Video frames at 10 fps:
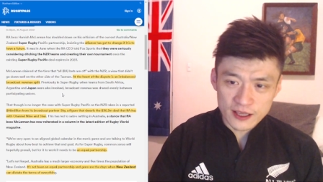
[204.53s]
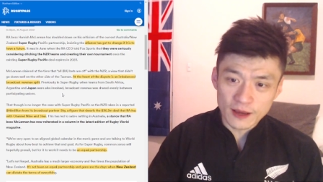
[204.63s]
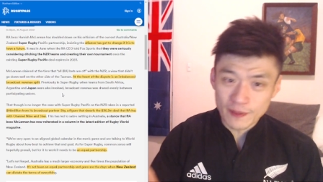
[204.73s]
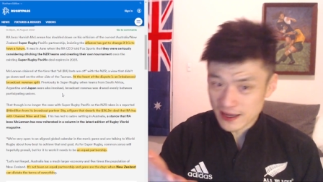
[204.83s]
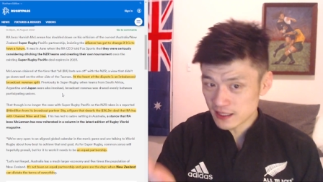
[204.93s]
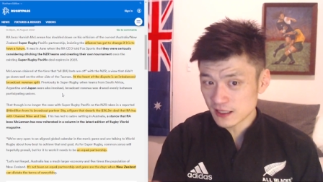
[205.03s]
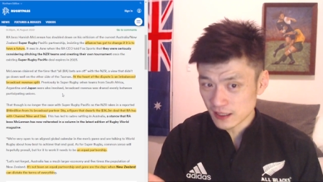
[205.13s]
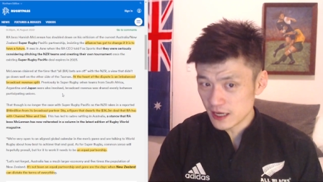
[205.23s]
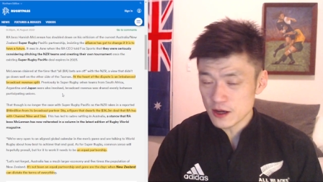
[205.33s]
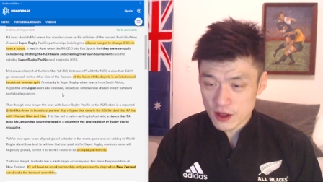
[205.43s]

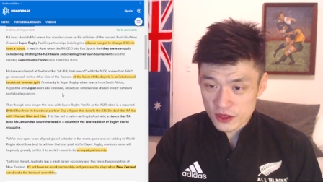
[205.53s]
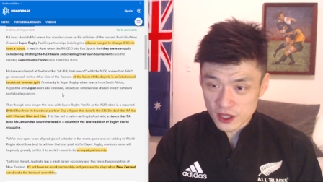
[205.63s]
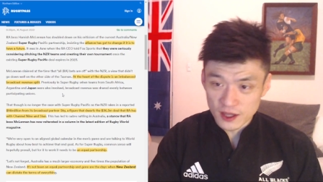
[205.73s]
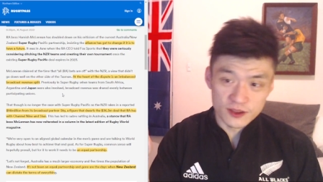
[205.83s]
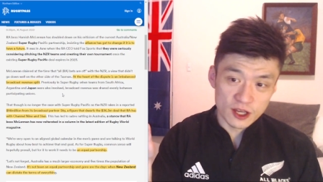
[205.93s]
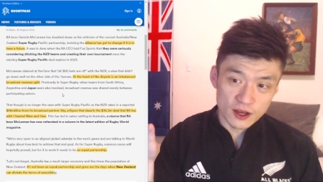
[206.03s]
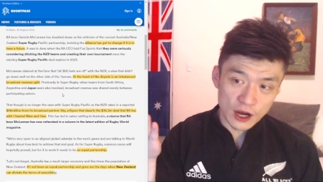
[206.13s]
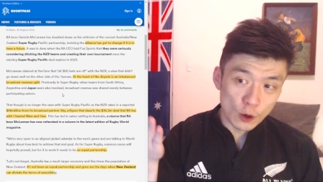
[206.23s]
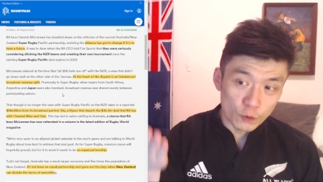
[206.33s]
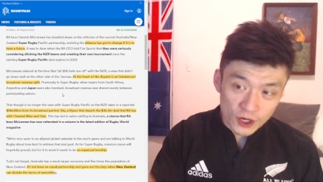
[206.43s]
basically the
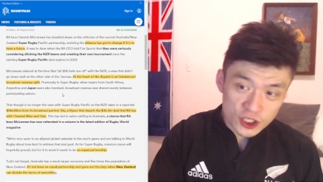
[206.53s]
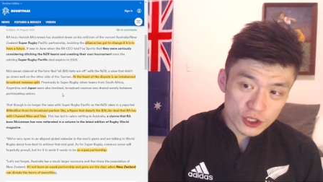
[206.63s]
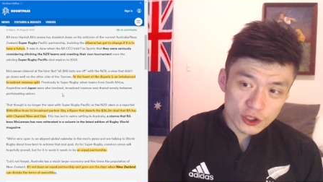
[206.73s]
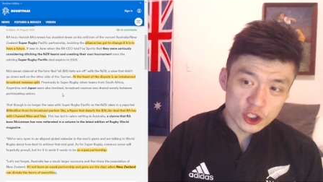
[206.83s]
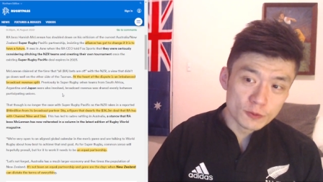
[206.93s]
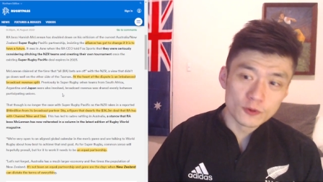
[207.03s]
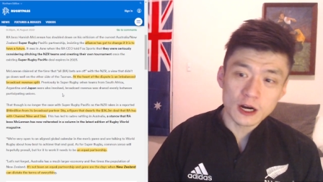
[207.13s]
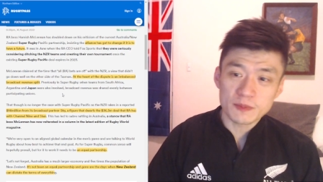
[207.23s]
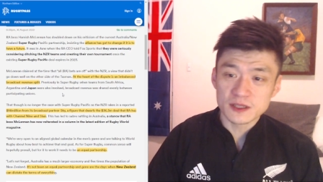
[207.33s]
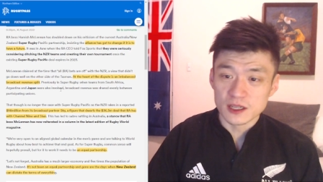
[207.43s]
original Super
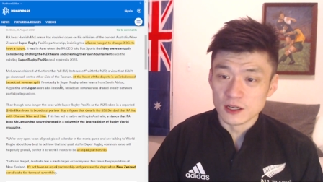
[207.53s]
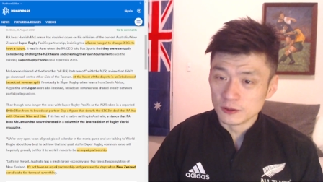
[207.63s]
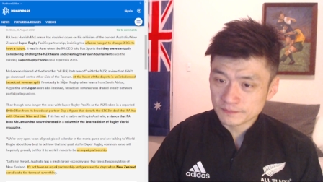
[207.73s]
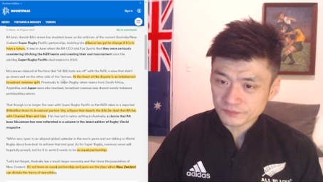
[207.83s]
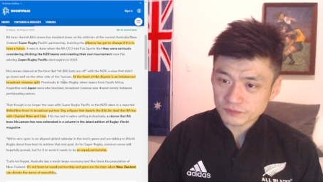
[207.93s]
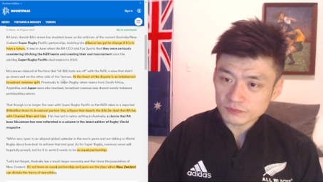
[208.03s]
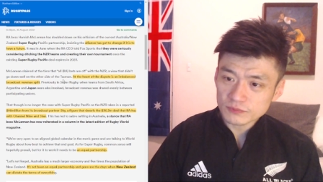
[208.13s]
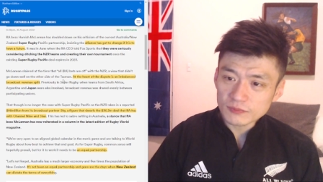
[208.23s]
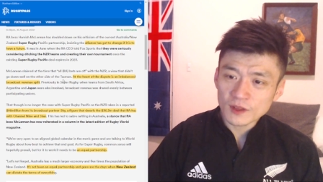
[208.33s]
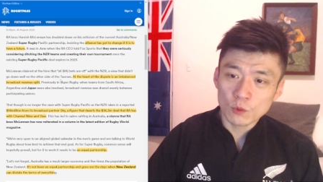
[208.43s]
Rugby deal,
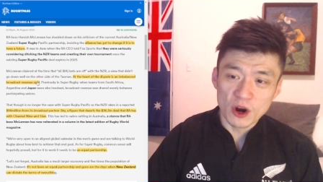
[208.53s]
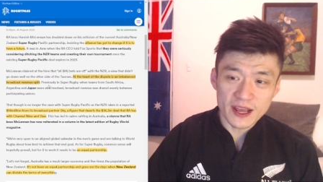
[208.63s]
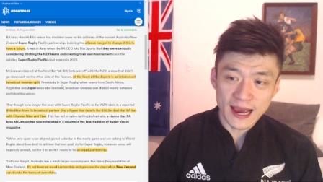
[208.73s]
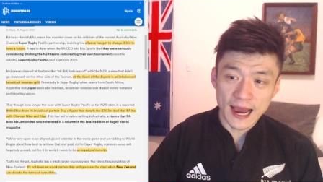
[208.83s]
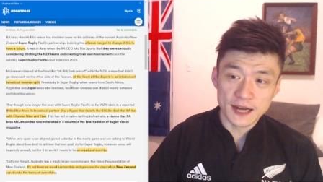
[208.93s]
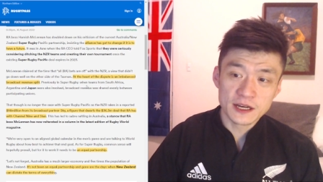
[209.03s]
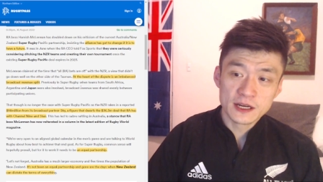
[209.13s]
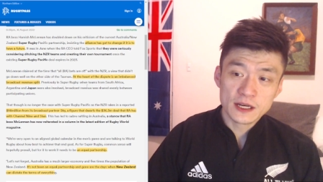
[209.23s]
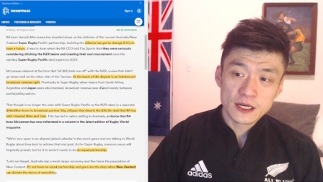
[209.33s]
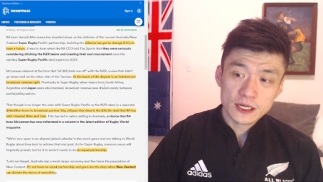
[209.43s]
when he had
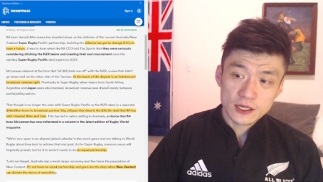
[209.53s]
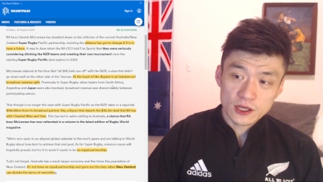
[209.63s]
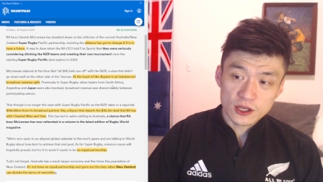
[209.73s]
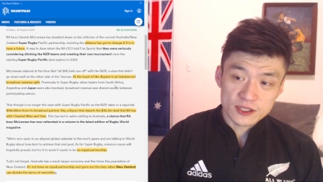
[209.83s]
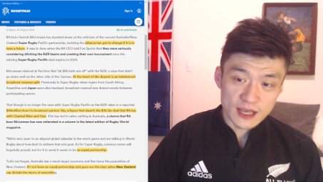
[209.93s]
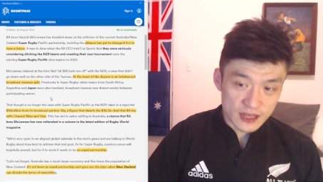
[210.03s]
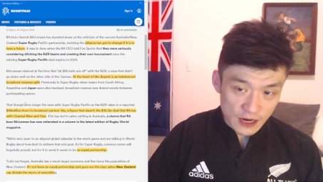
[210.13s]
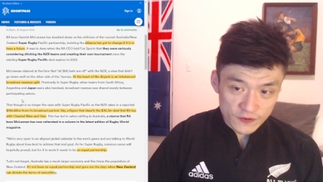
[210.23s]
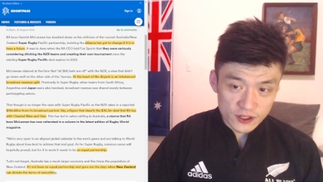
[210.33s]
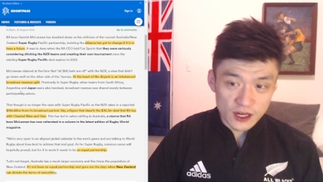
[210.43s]
South
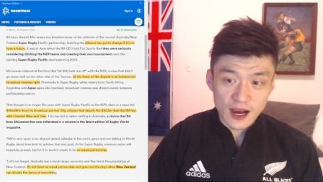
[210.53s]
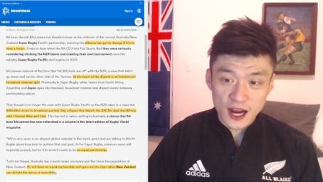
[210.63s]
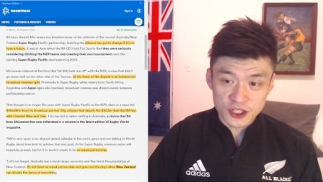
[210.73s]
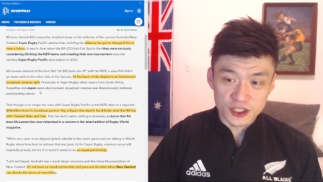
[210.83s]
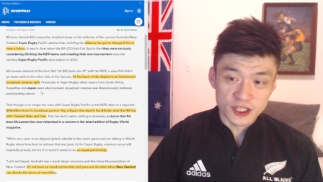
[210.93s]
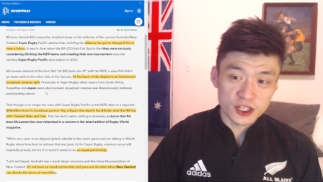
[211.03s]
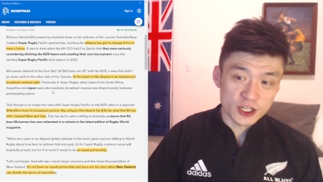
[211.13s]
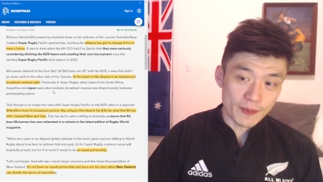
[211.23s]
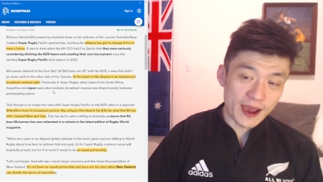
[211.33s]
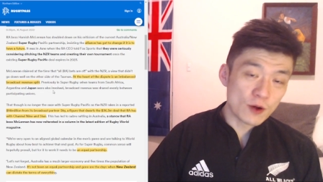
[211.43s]
Africa, Argentina,
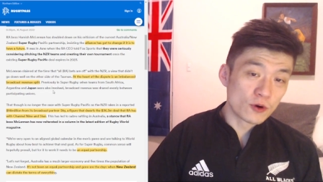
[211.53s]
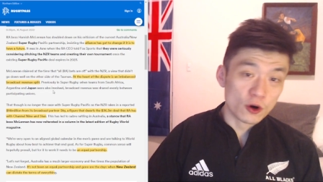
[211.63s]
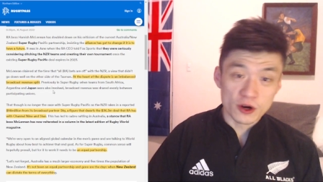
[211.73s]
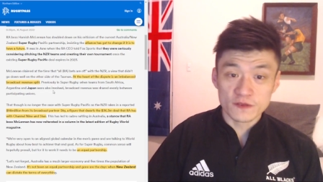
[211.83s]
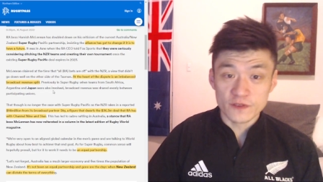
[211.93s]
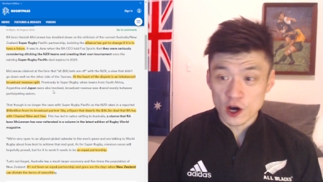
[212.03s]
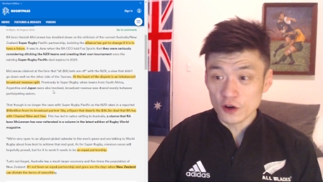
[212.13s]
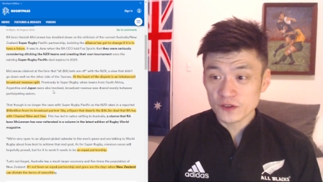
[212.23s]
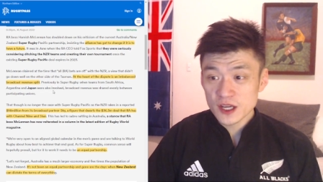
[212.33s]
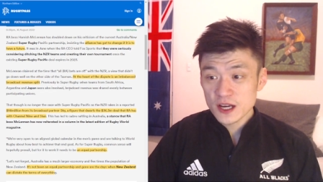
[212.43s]
Japan were all
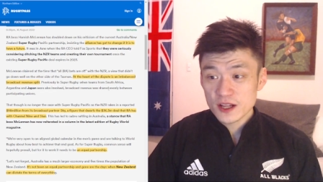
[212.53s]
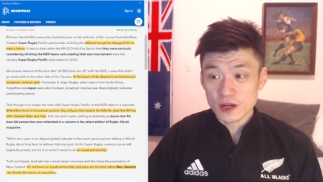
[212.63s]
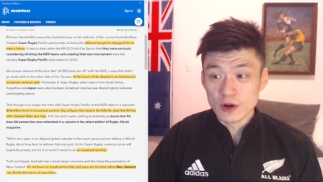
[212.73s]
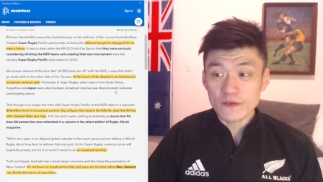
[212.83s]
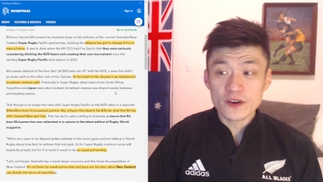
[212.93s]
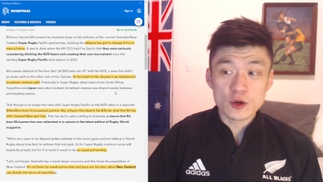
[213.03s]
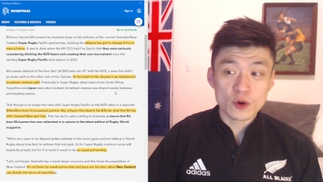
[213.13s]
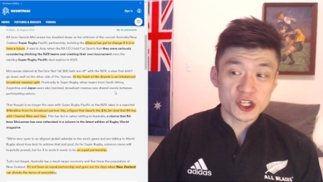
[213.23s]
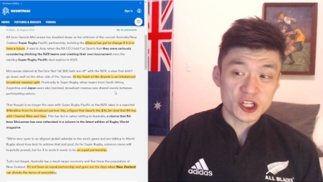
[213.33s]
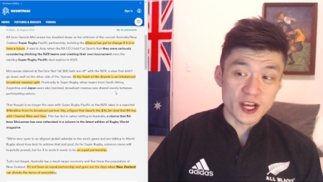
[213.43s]
involved, the revenue was
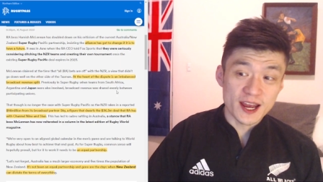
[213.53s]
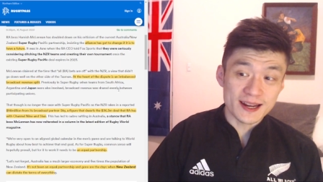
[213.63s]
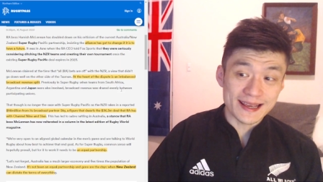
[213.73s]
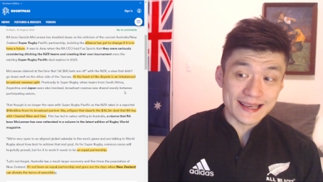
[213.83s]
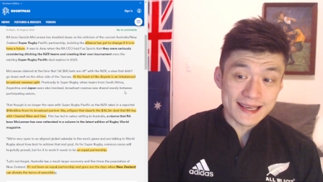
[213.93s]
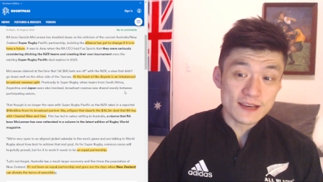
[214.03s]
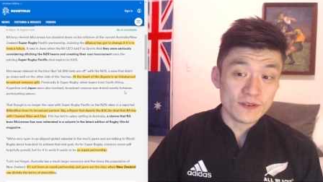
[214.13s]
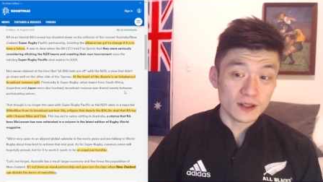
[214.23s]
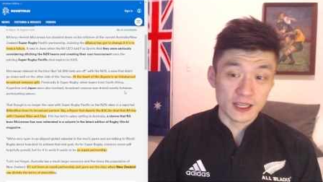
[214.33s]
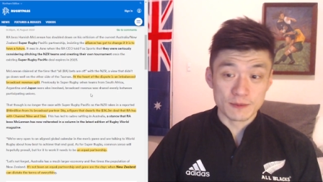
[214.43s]
shared
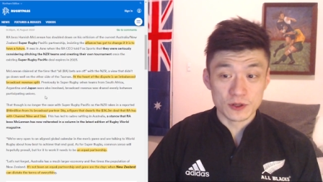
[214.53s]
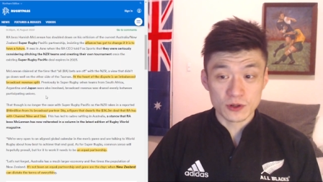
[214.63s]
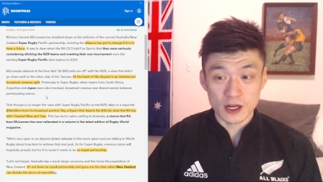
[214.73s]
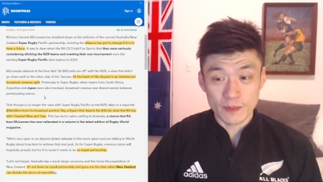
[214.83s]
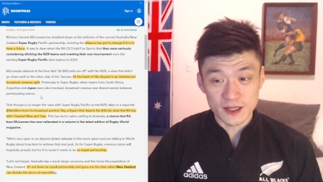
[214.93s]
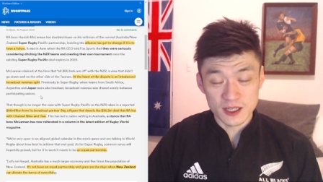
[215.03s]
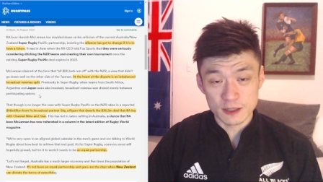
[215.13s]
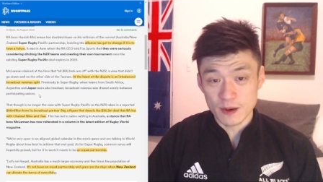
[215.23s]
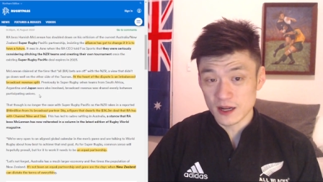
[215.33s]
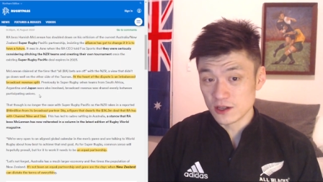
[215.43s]
evenly between the
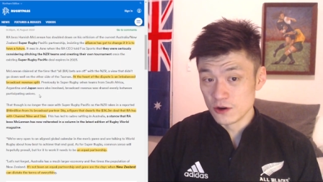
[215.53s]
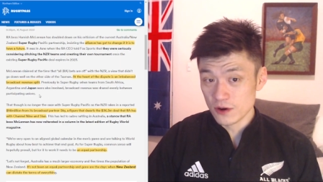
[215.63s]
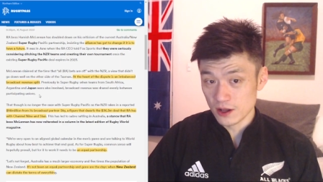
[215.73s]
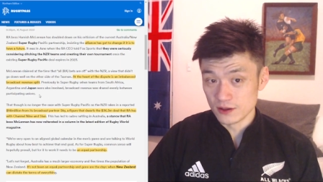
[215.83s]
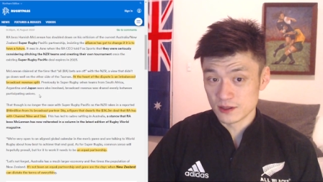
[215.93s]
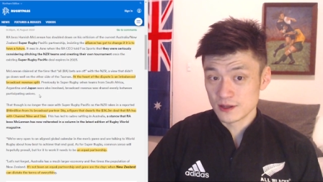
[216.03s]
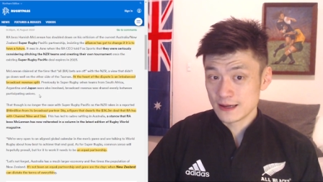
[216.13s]
participating unions.